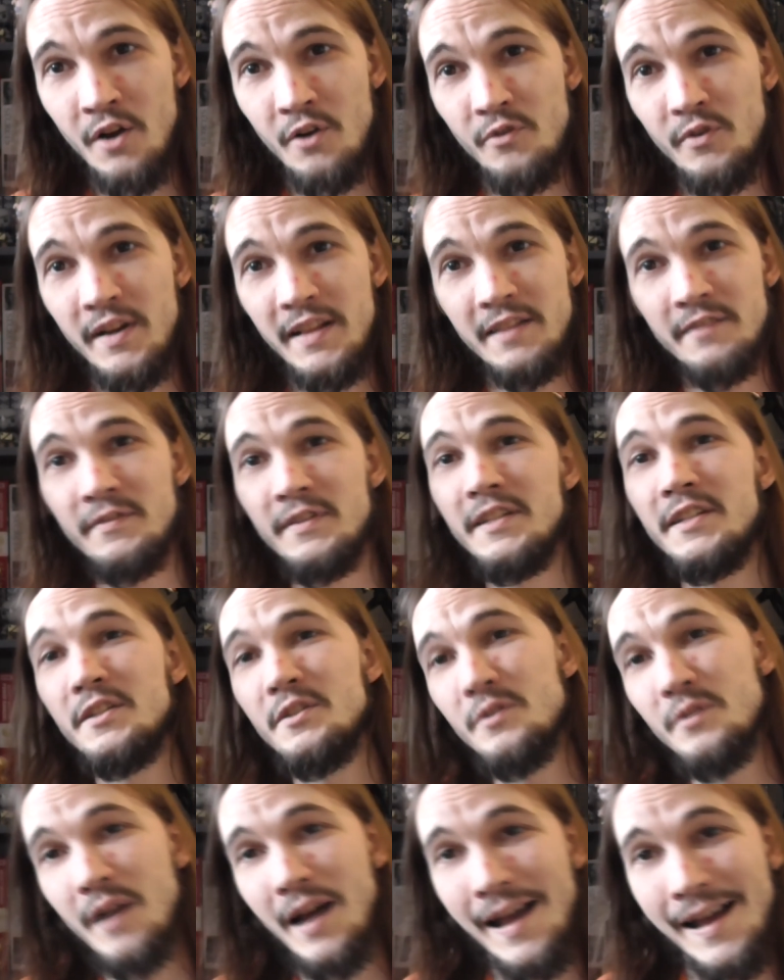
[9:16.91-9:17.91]
Rate the
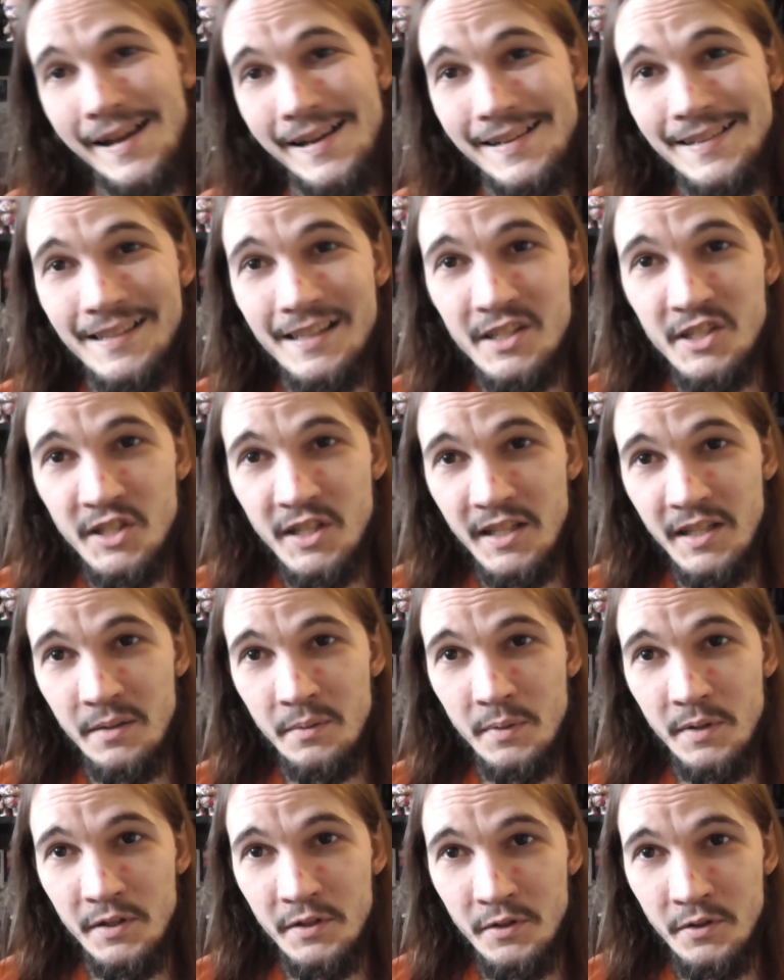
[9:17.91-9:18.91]
video and share
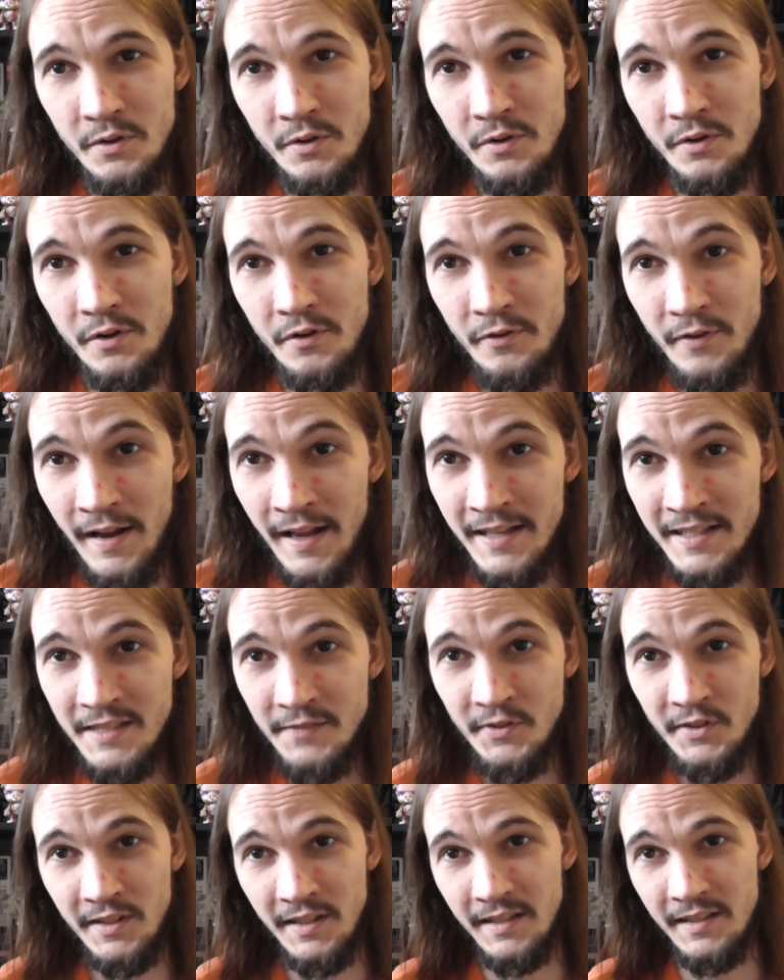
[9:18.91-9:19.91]
it with your friends
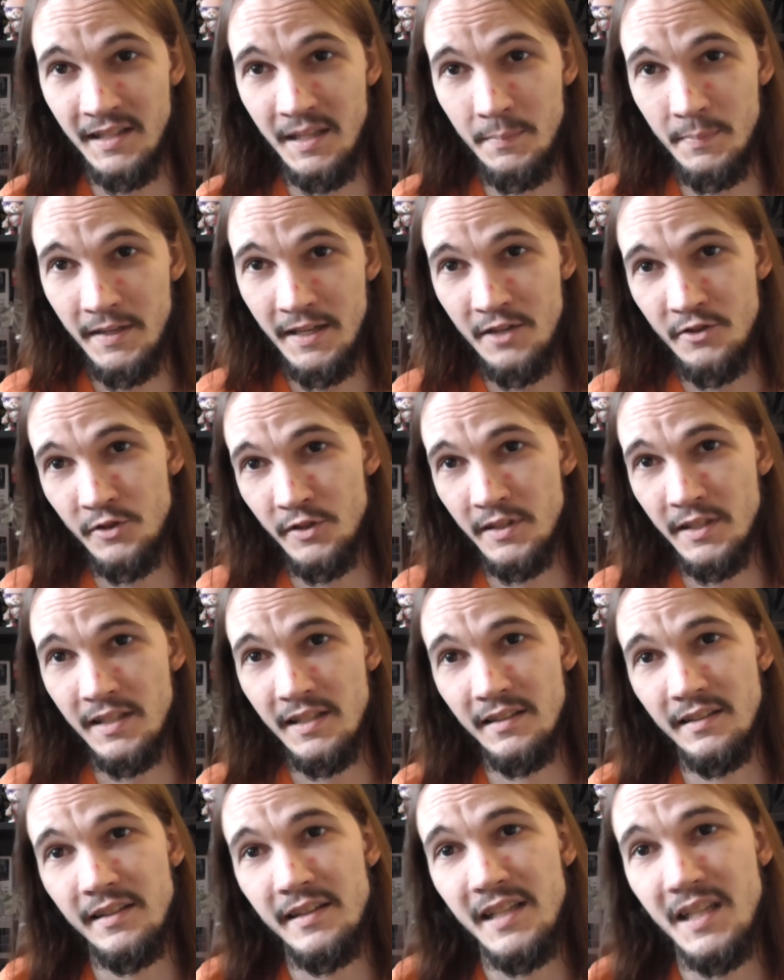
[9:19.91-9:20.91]
if you think they'd be interested
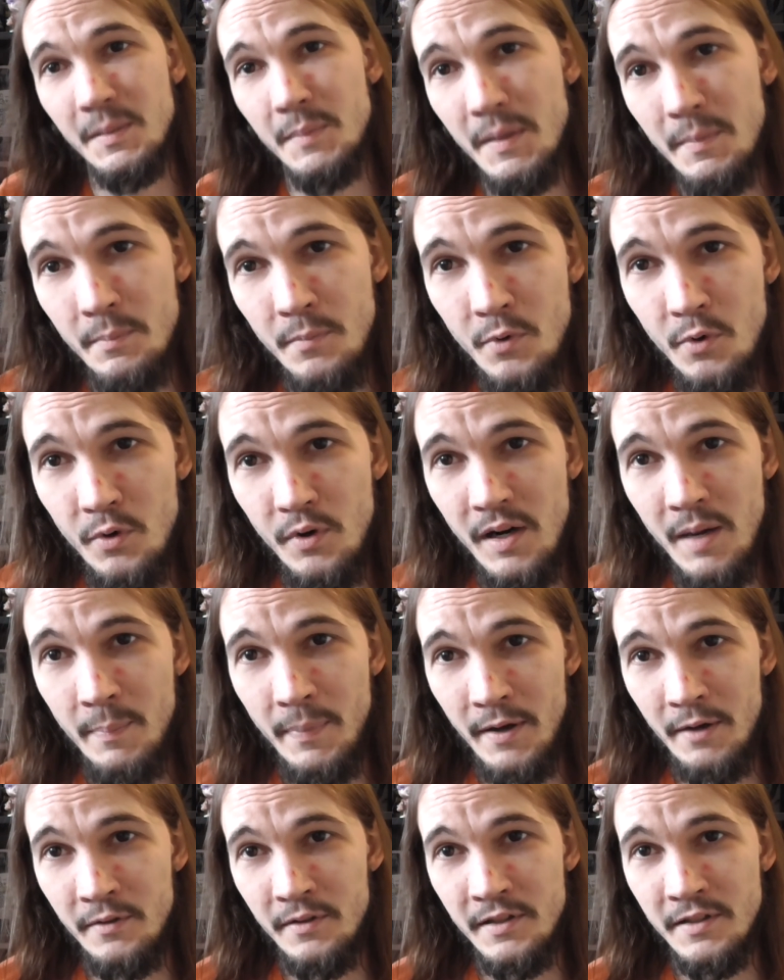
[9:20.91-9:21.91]
in learning a bit more
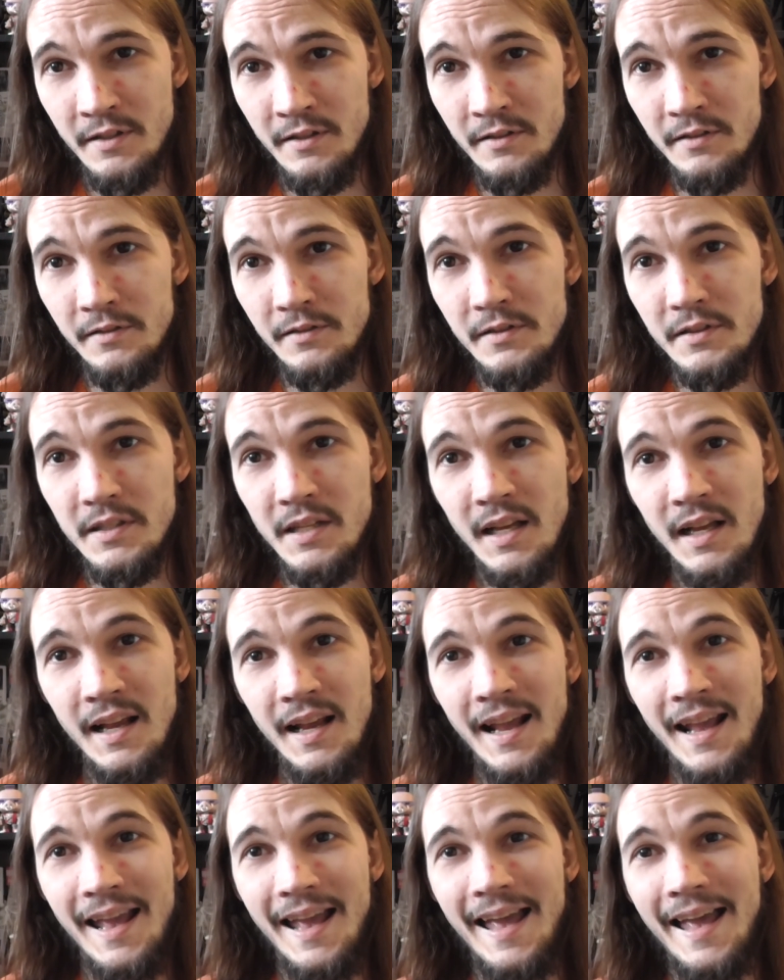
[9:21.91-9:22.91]
about the Turtles,
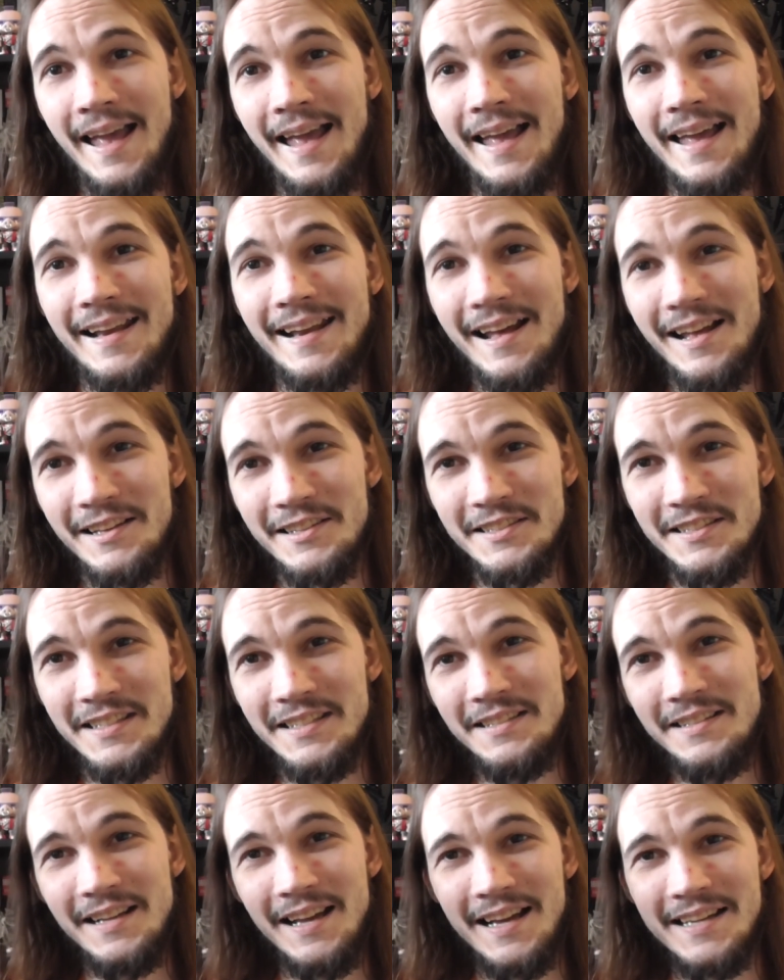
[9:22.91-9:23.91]
and I'll see
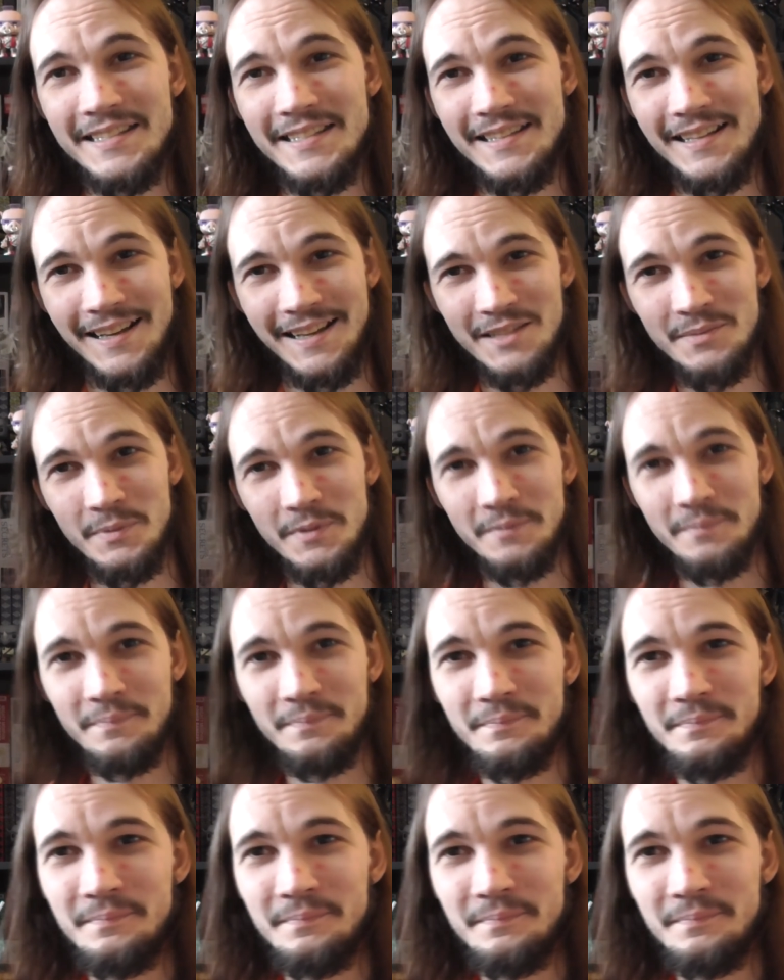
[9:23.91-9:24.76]
you guys in the next one.